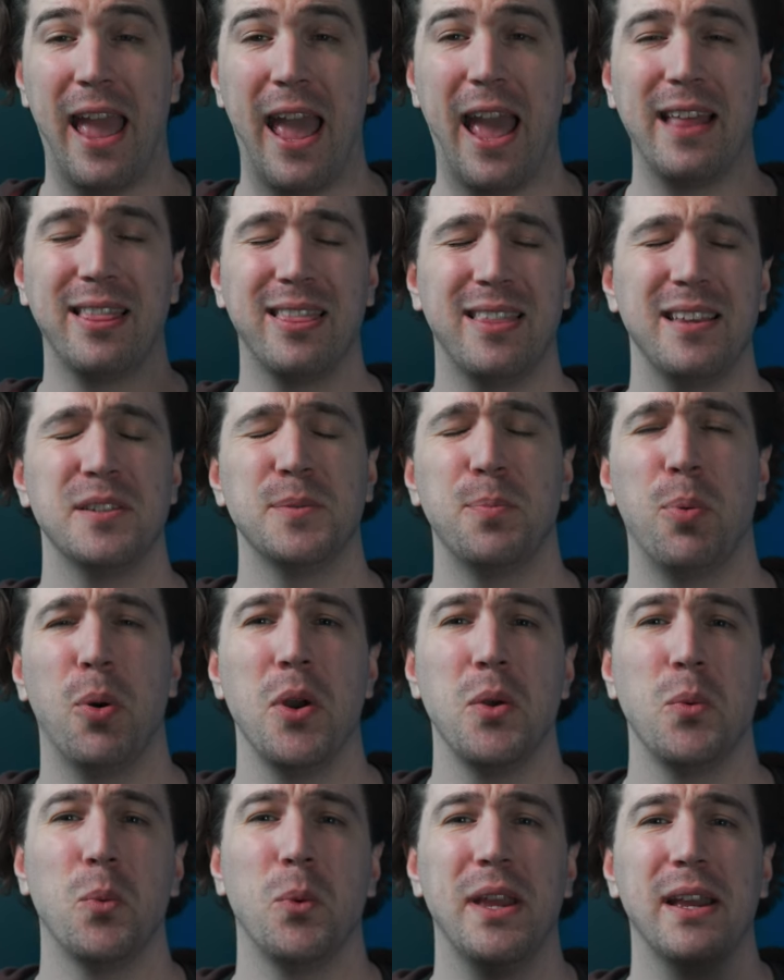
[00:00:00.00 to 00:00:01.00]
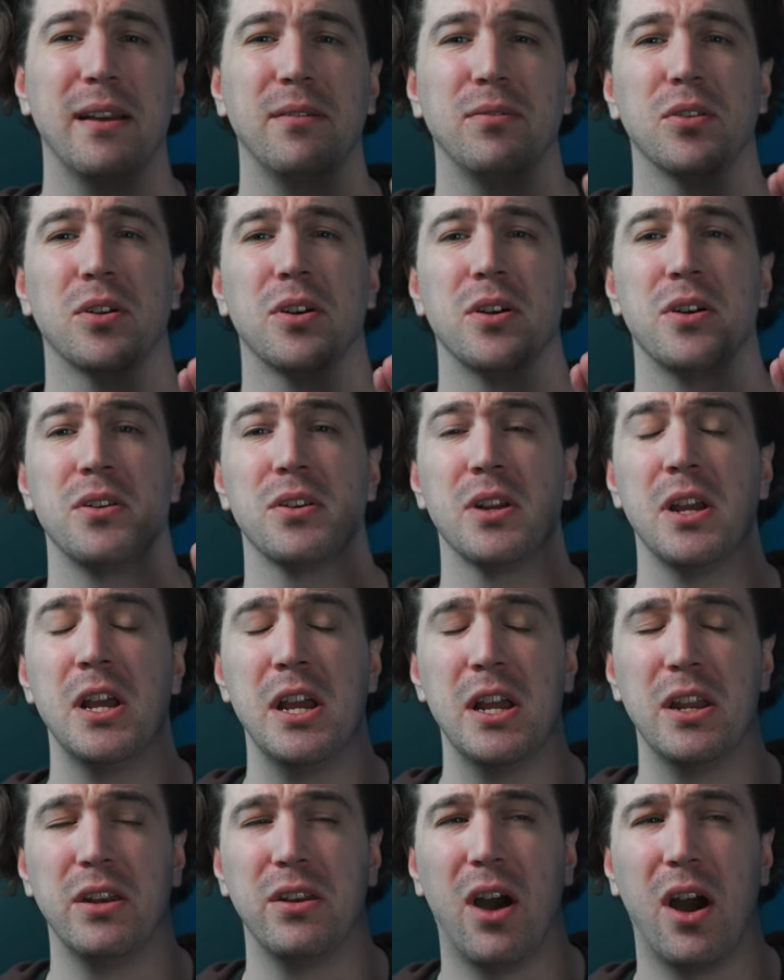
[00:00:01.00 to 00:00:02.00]
At this point, we have learned
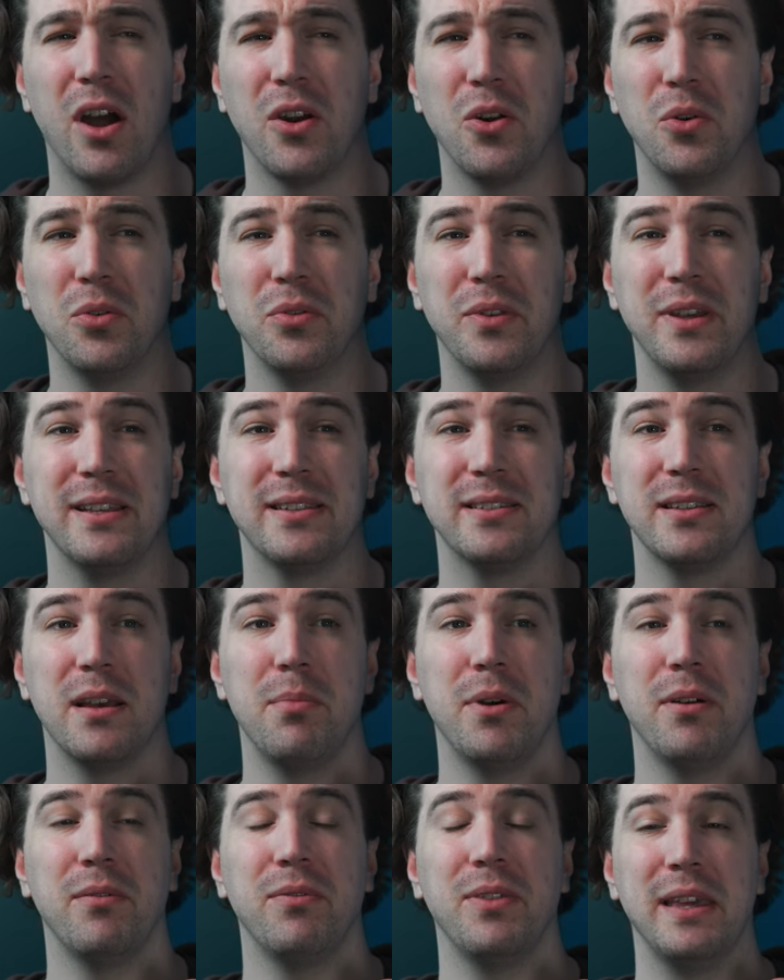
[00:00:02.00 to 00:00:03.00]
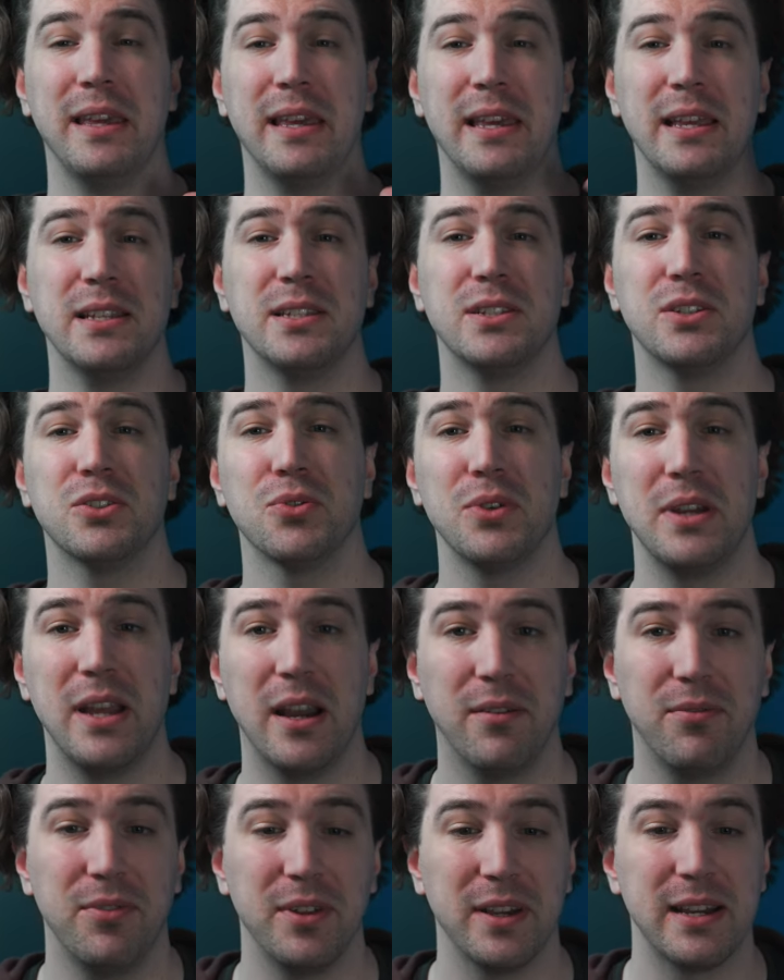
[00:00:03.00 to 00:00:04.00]
not only some of the history
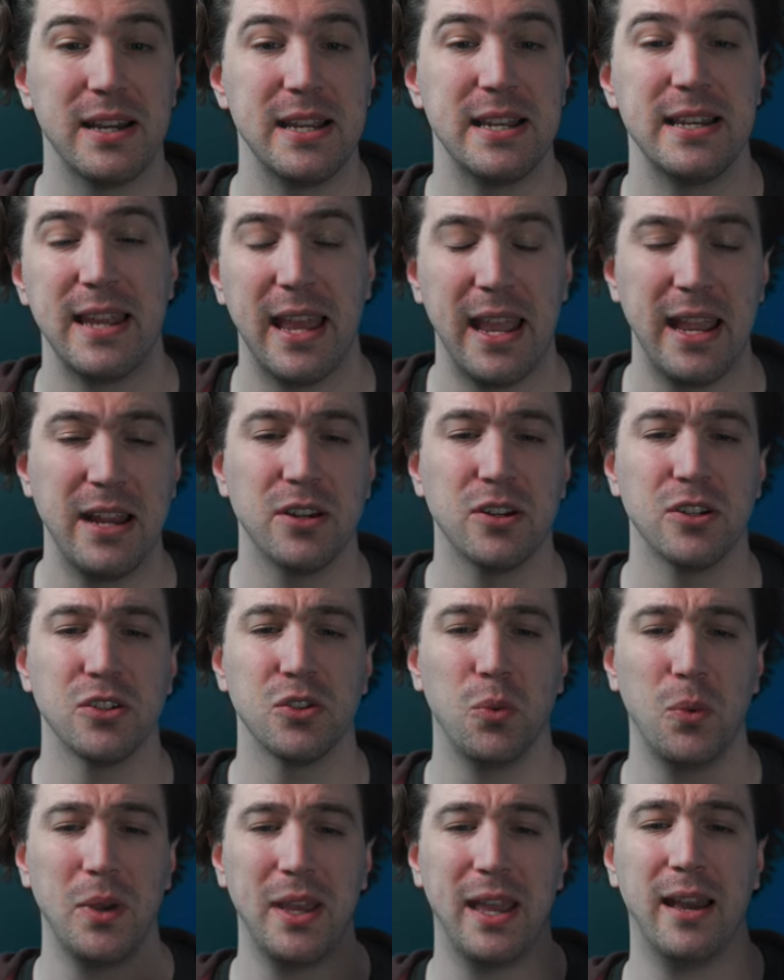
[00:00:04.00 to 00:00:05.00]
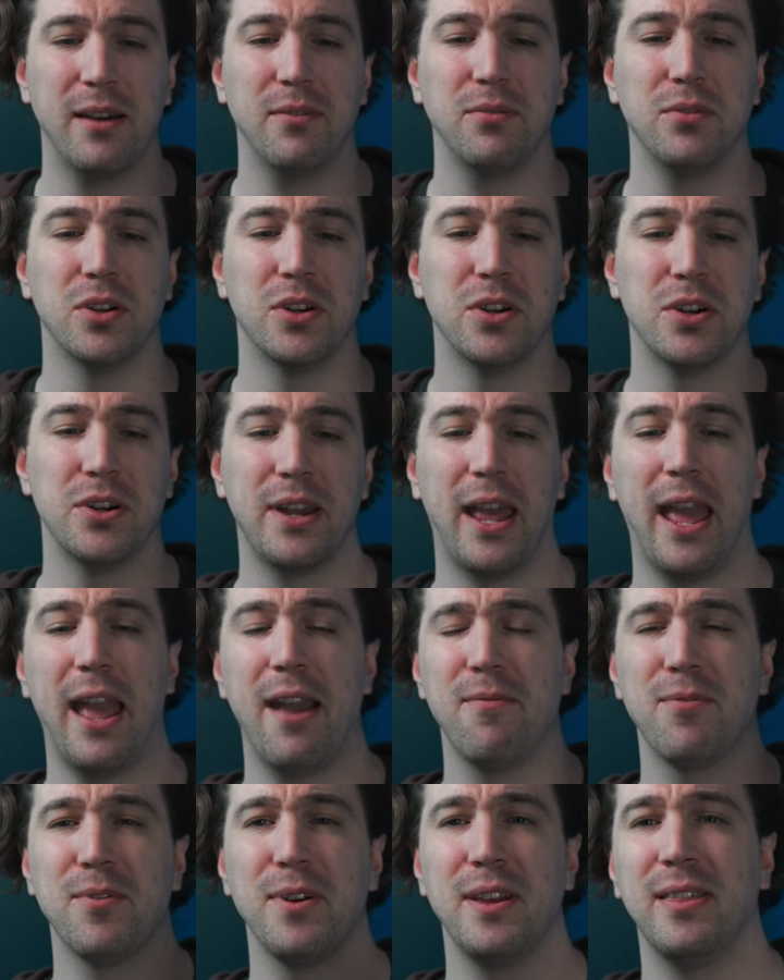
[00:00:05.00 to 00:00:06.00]
of the containers, we have learned
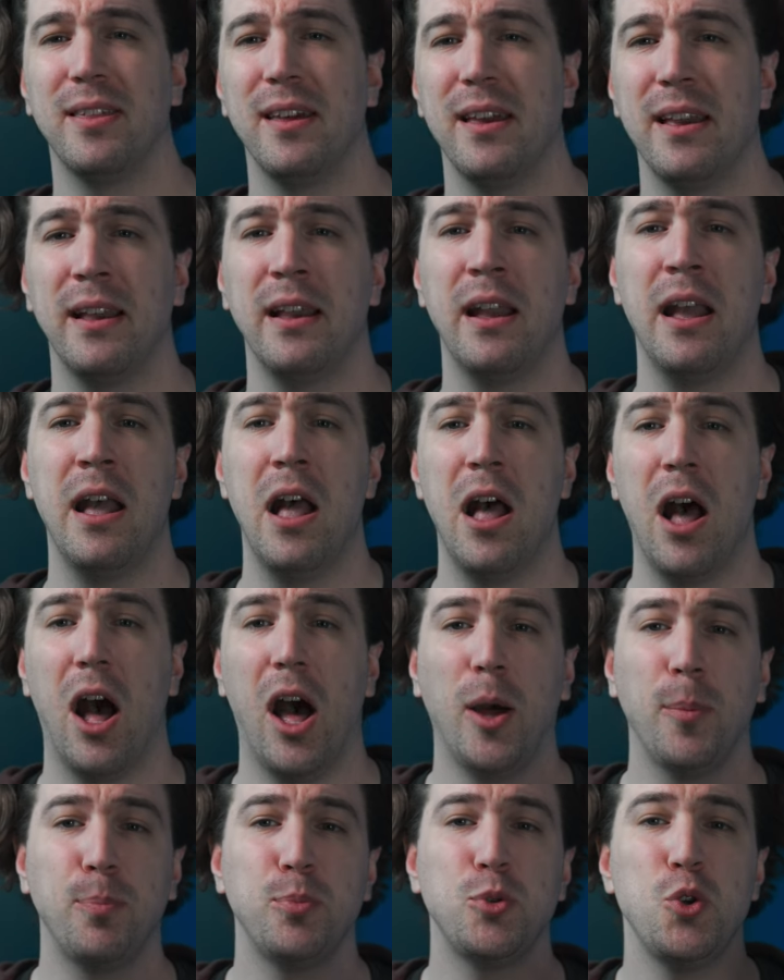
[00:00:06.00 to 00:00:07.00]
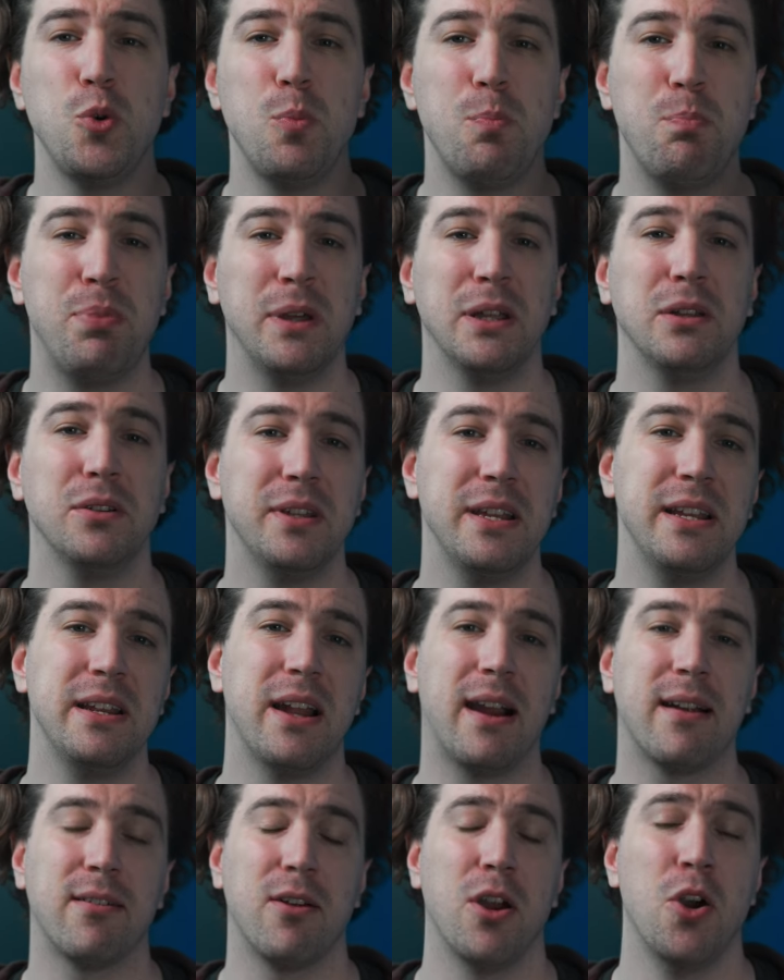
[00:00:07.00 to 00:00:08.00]
everything up to building
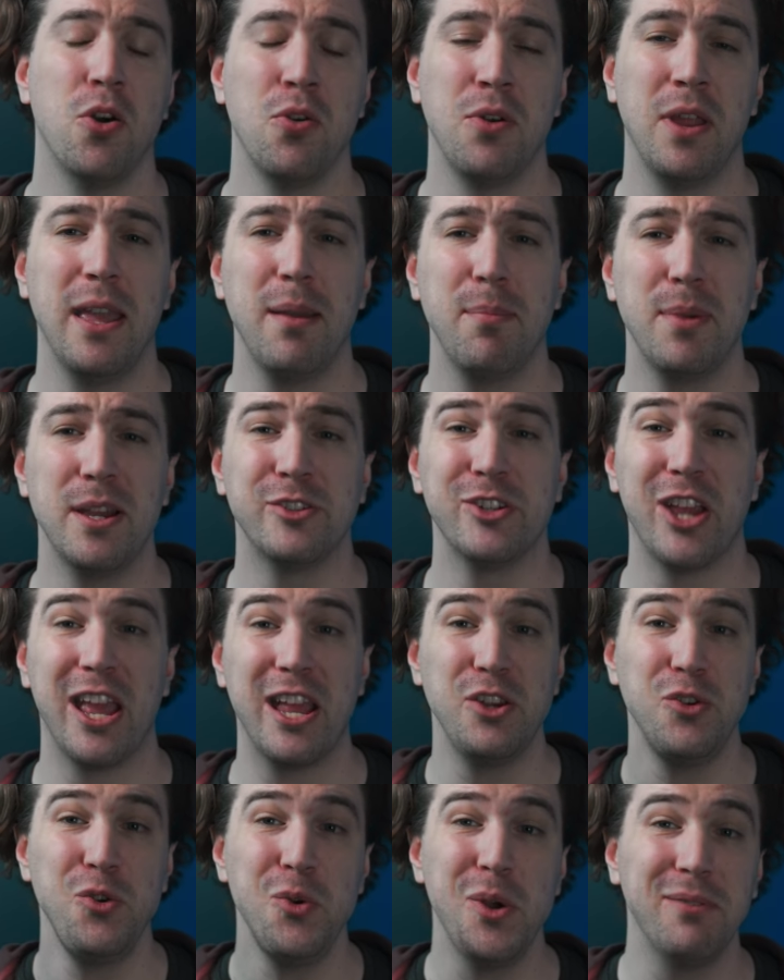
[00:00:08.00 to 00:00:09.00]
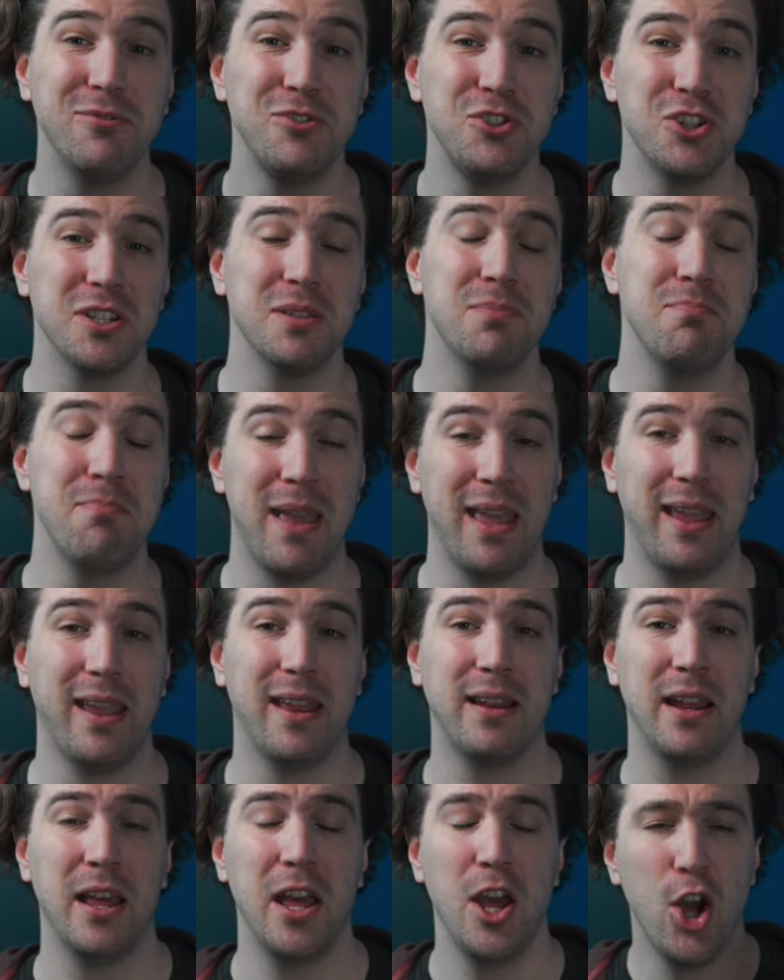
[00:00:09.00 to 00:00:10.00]
our own image, and you have just
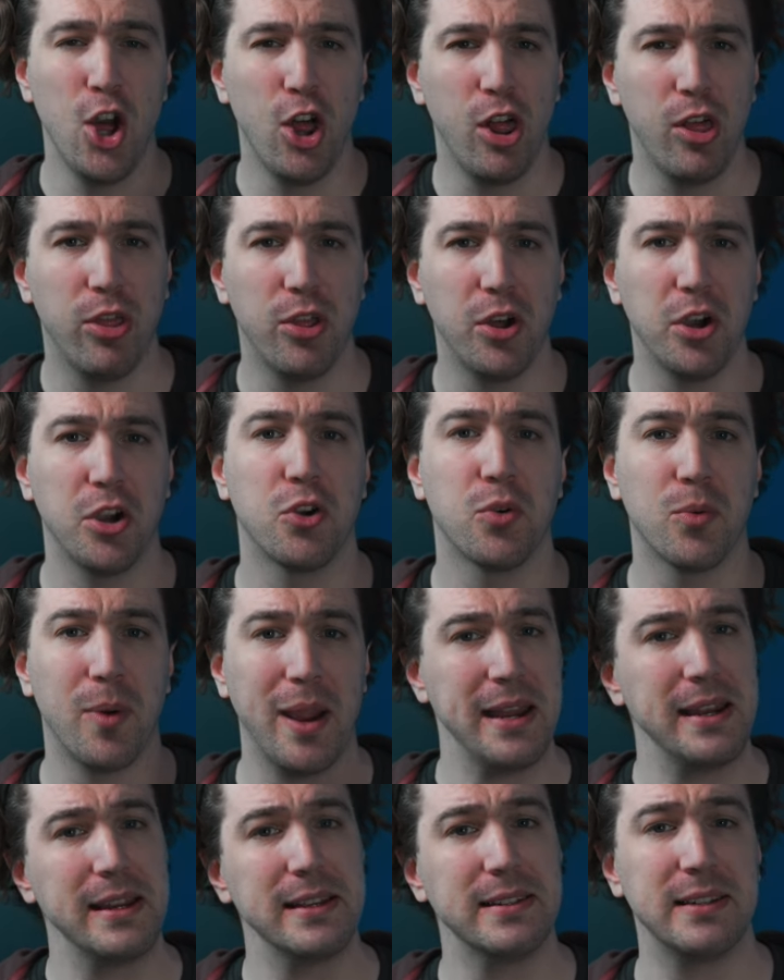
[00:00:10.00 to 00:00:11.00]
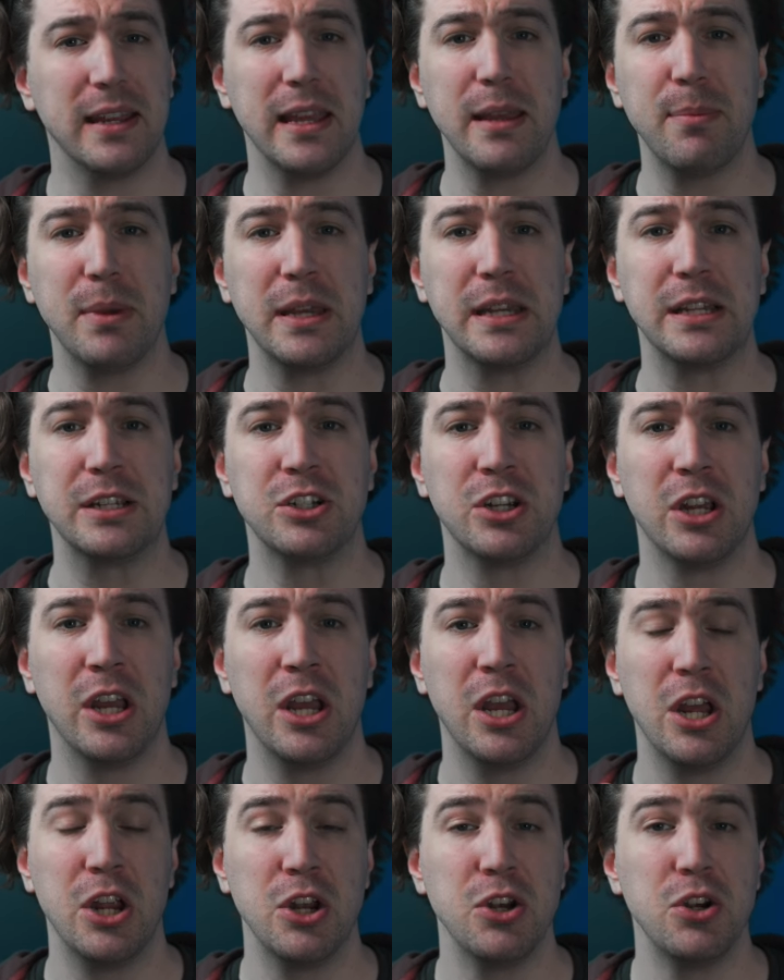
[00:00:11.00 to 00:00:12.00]
made the greatest image
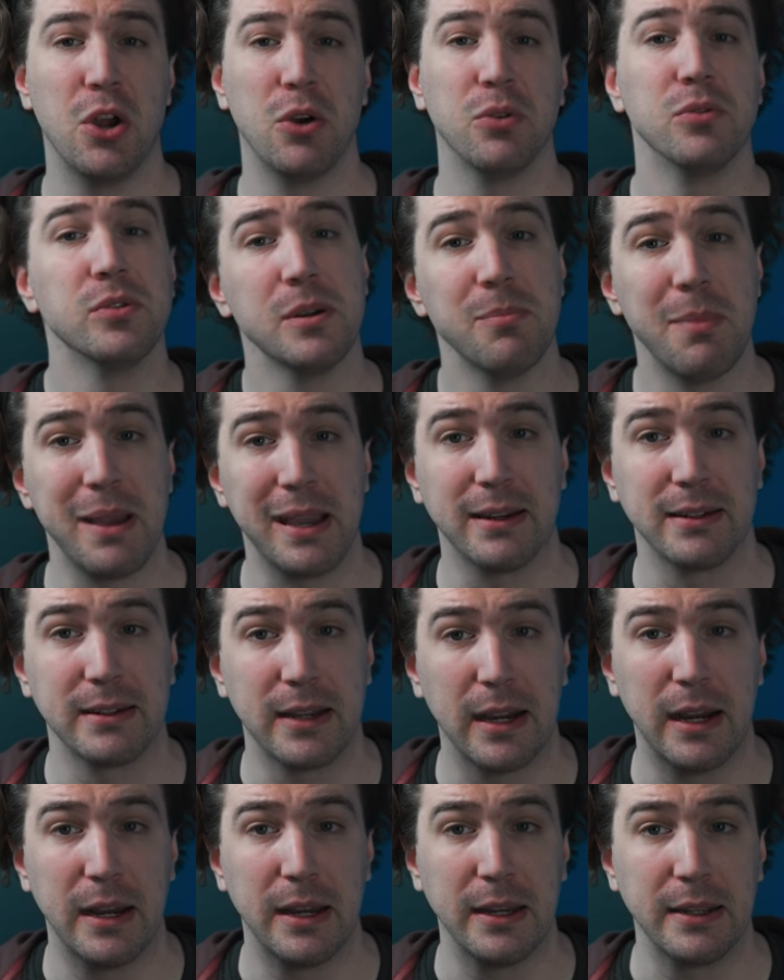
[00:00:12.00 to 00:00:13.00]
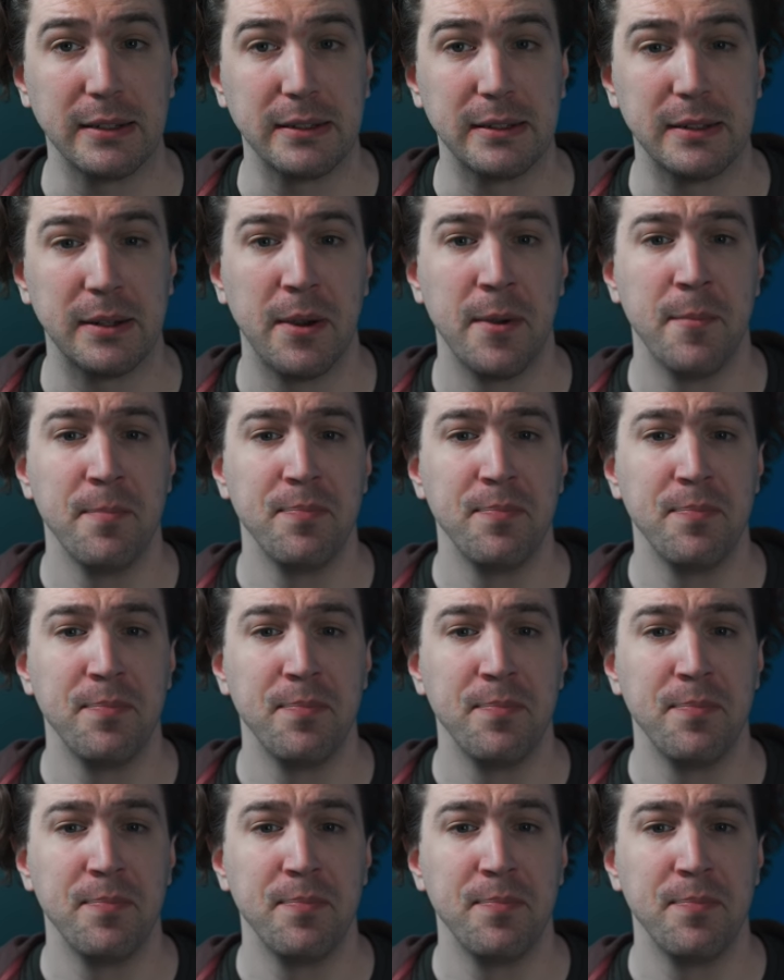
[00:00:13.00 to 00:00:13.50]
known to mankind.